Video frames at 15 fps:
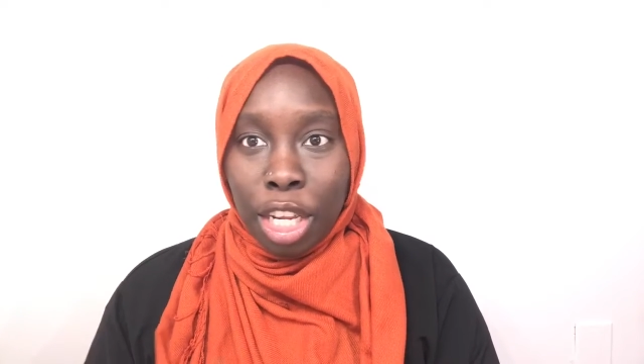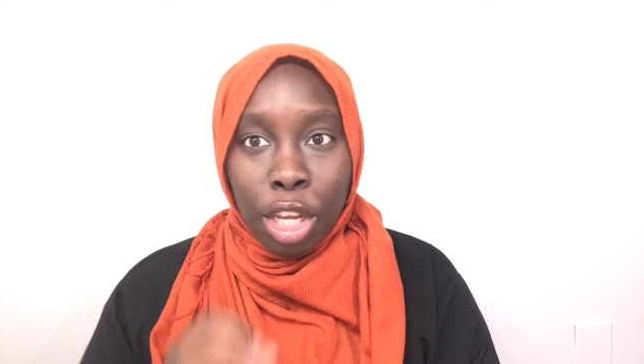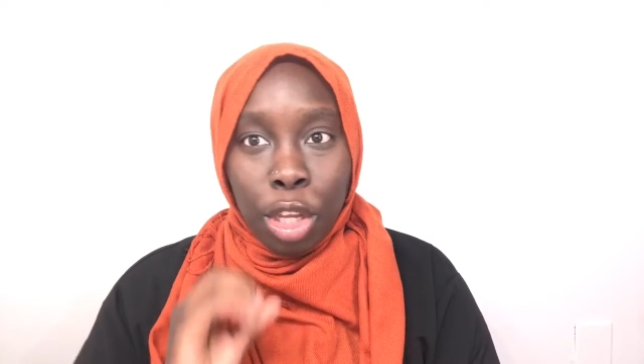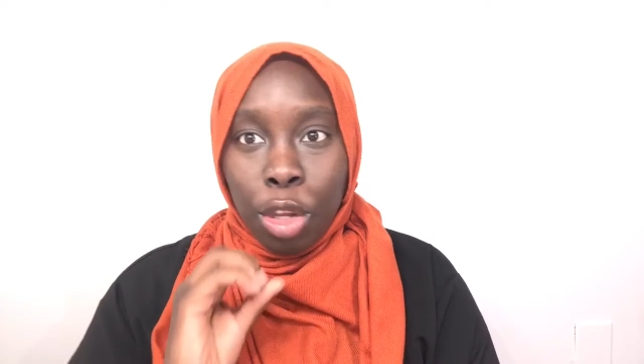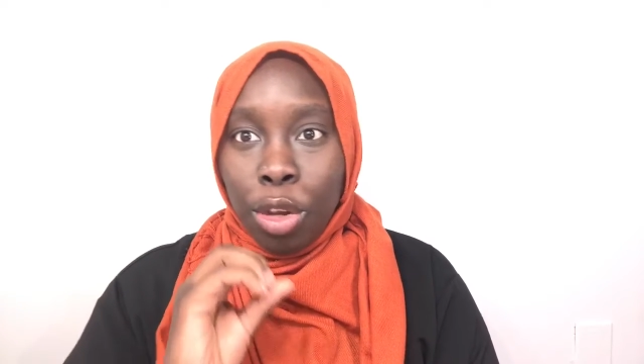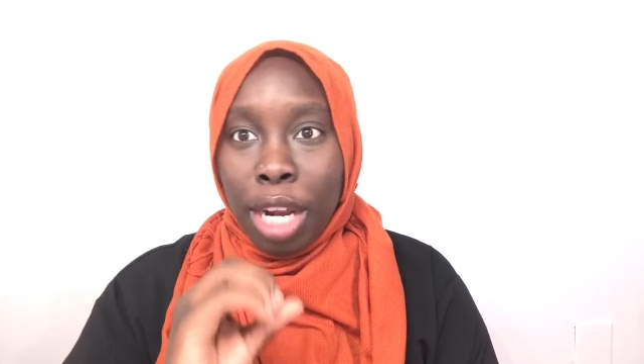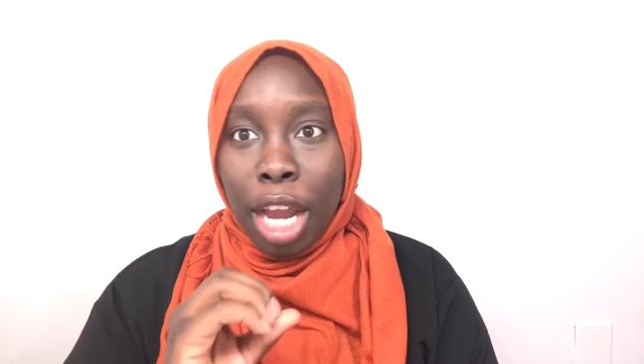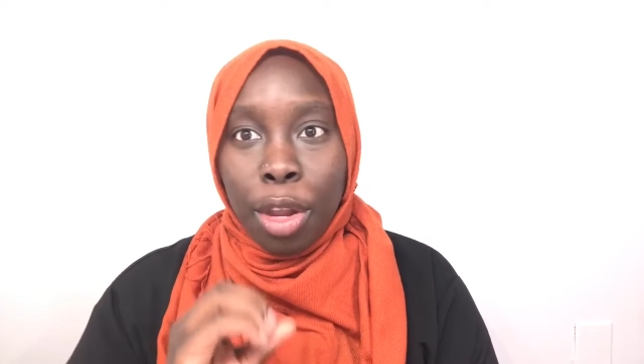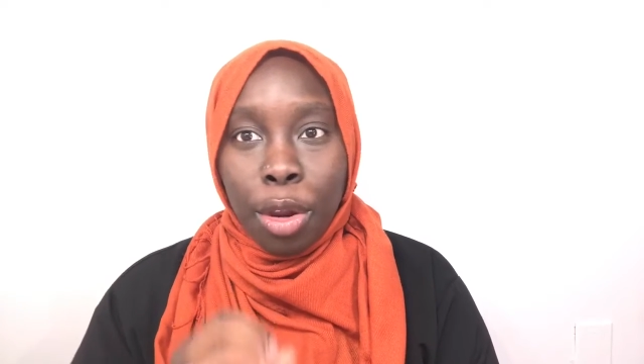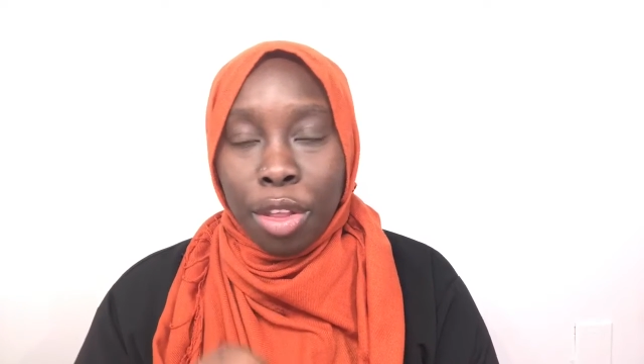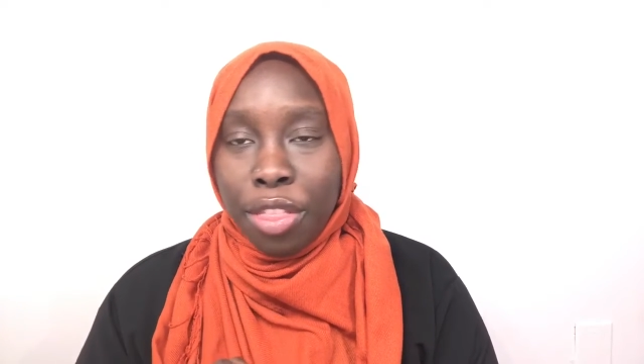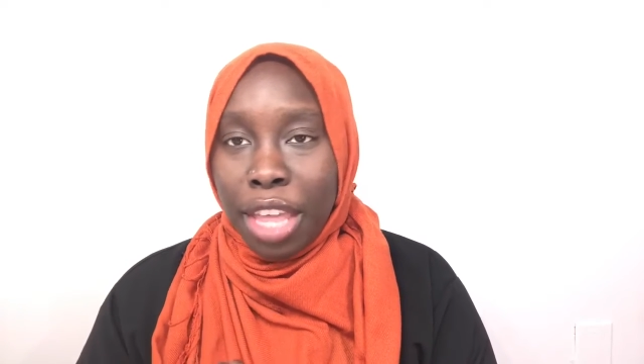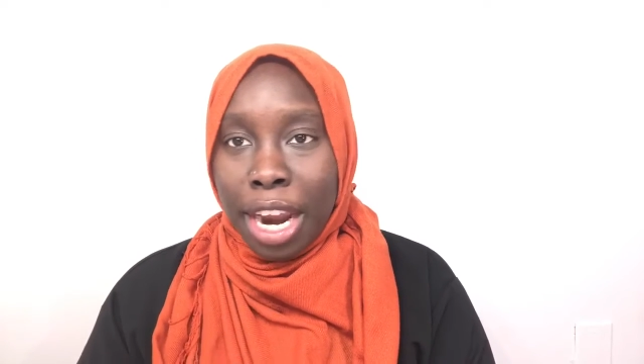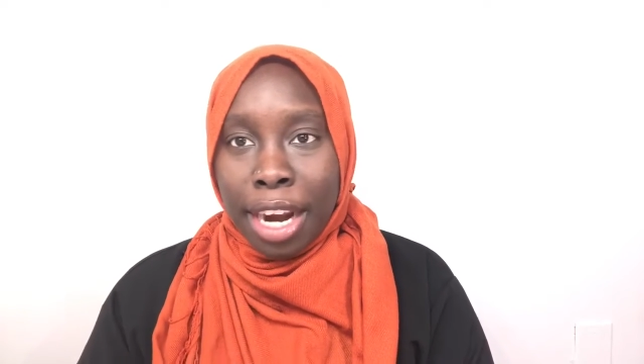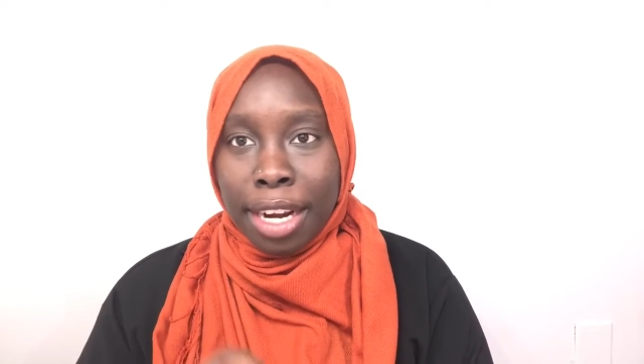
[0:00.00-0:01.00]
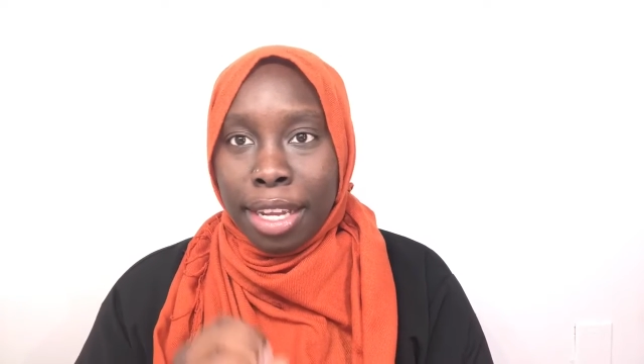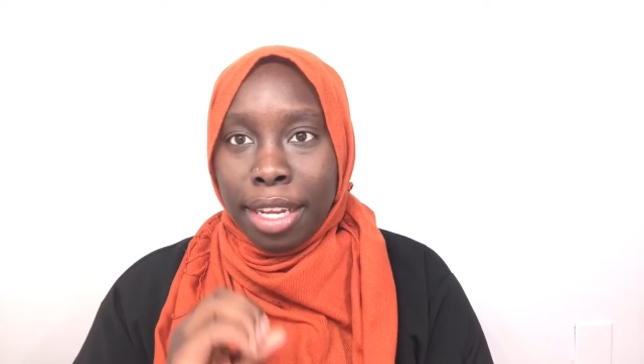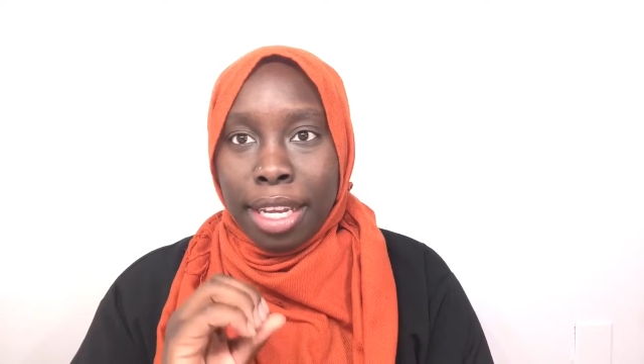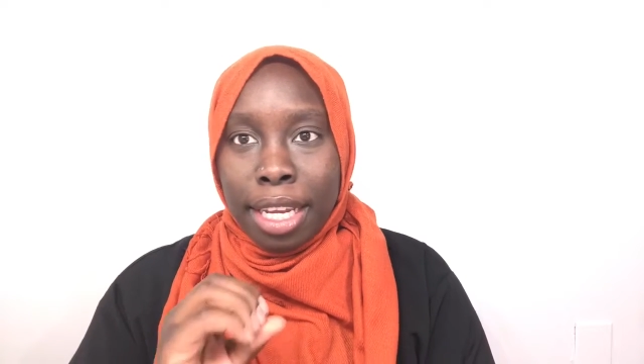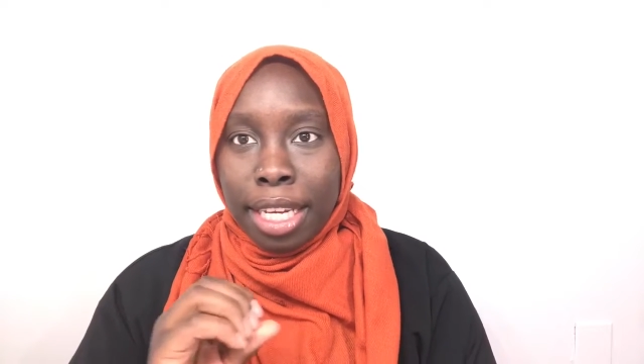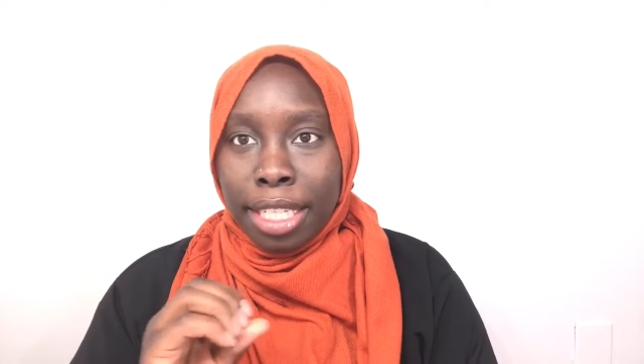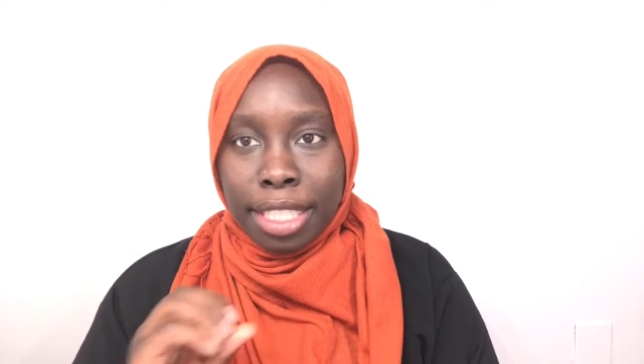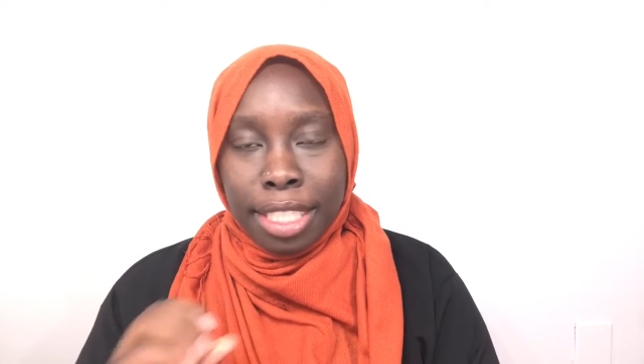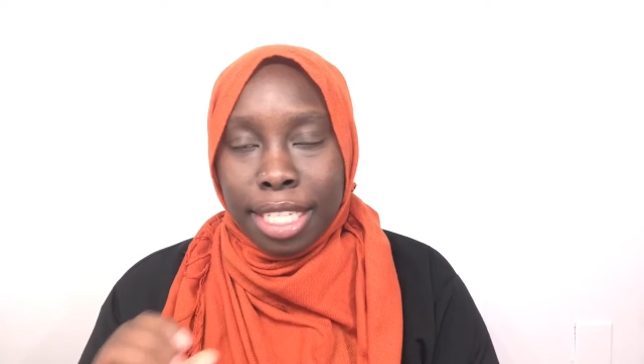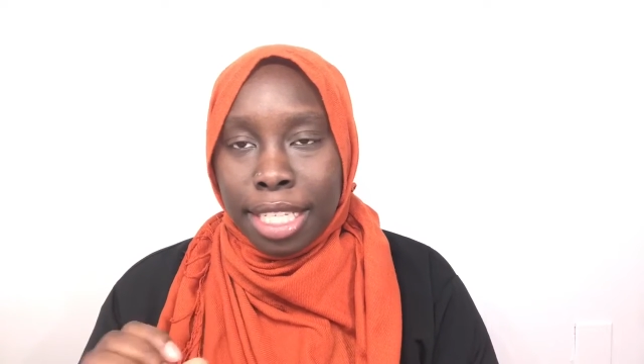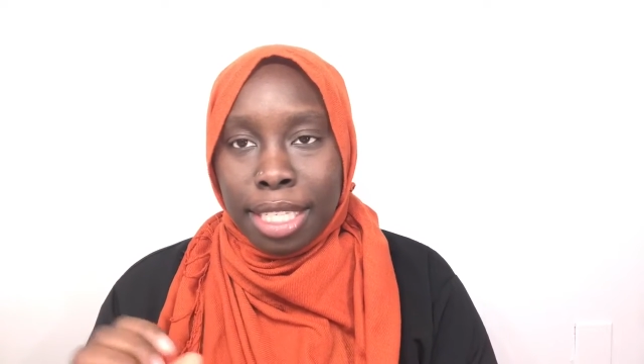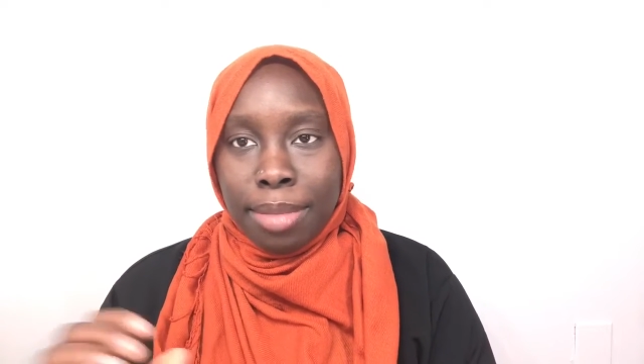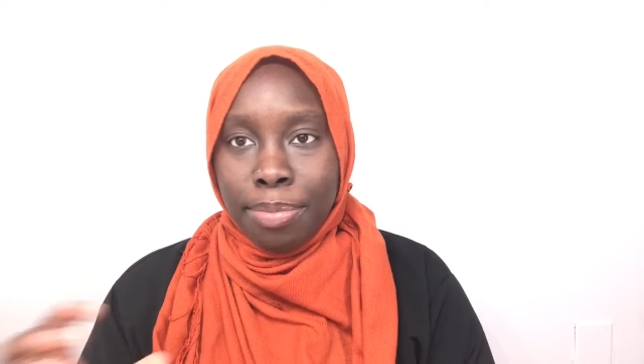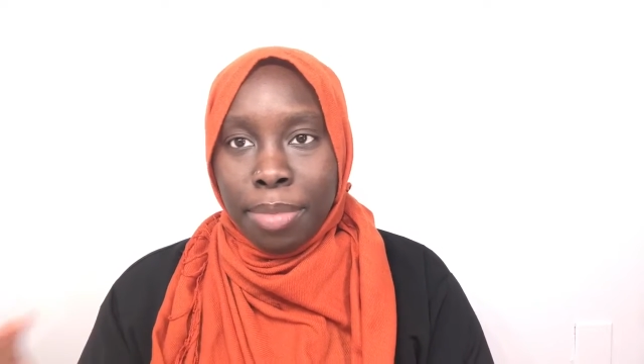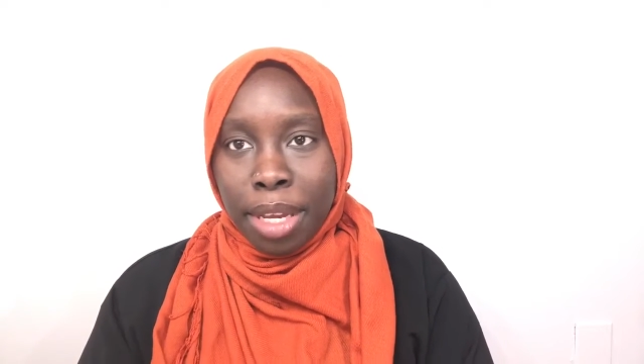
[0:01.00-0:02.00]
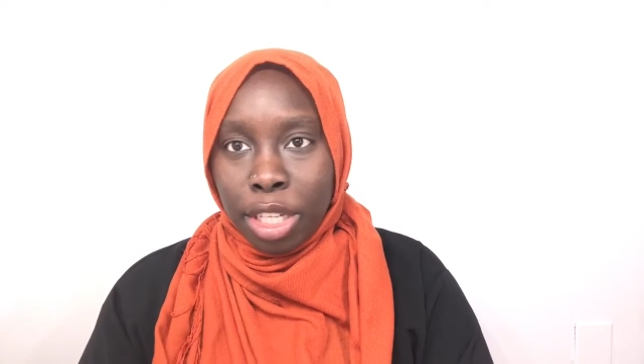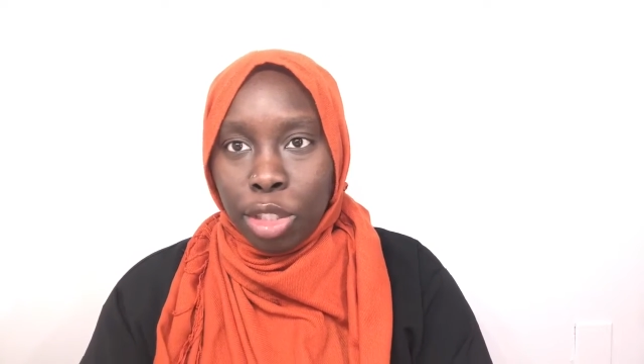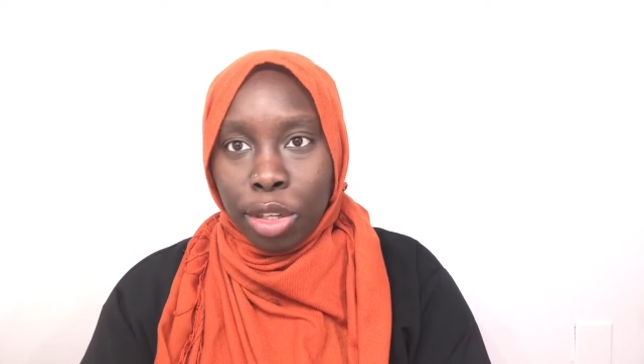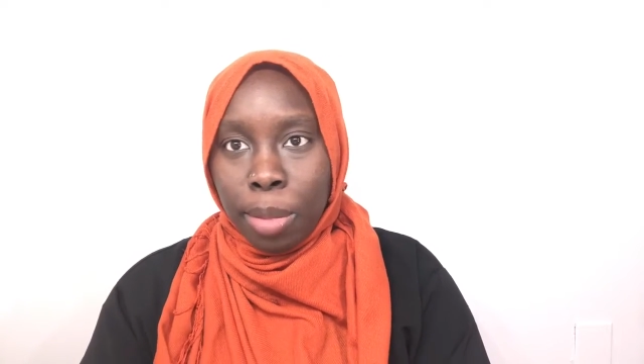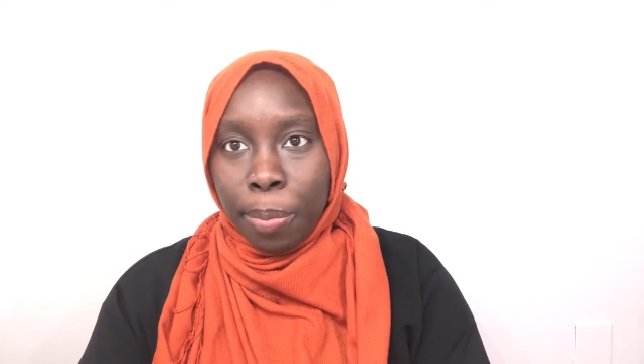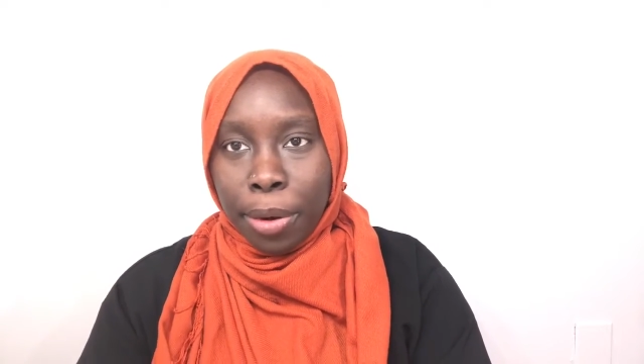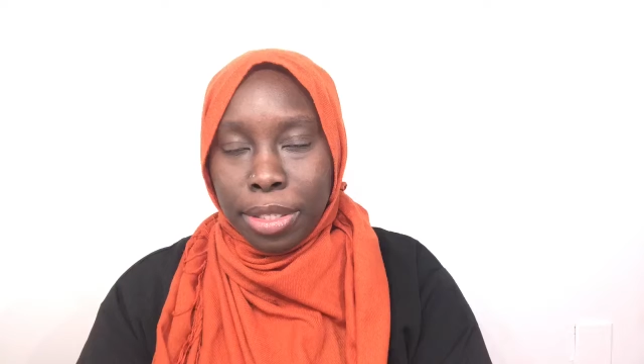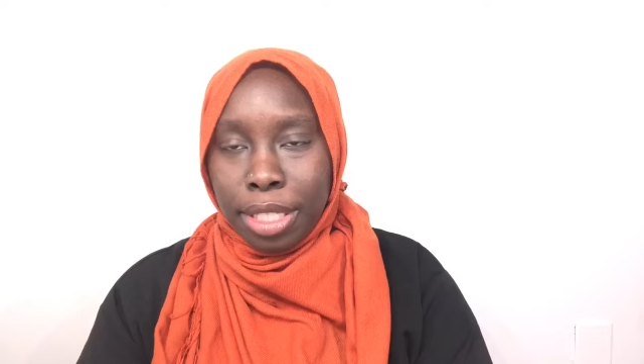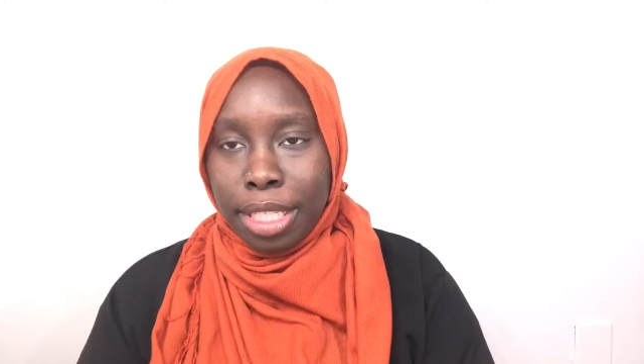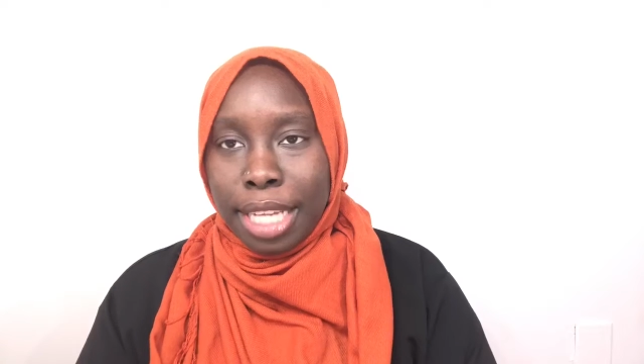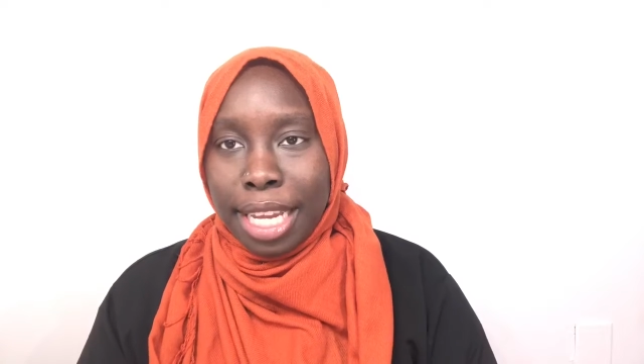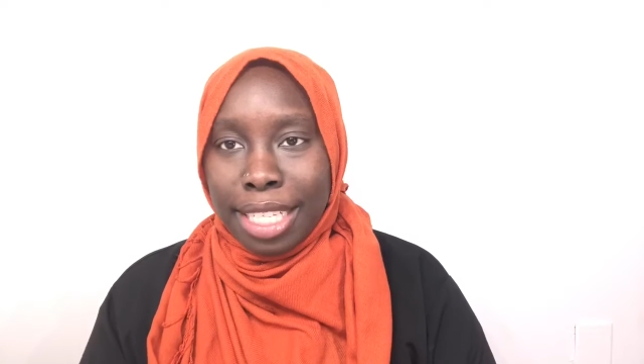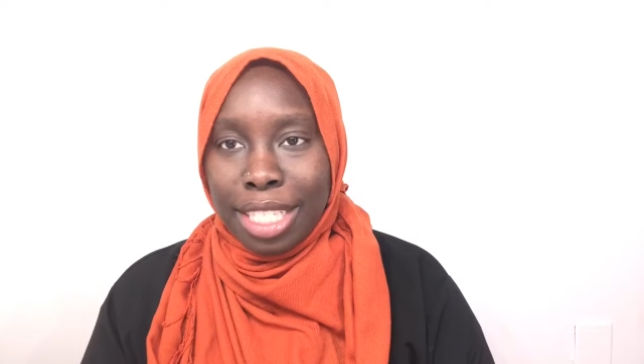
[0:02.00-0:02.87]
You're there to just make sure the person stays.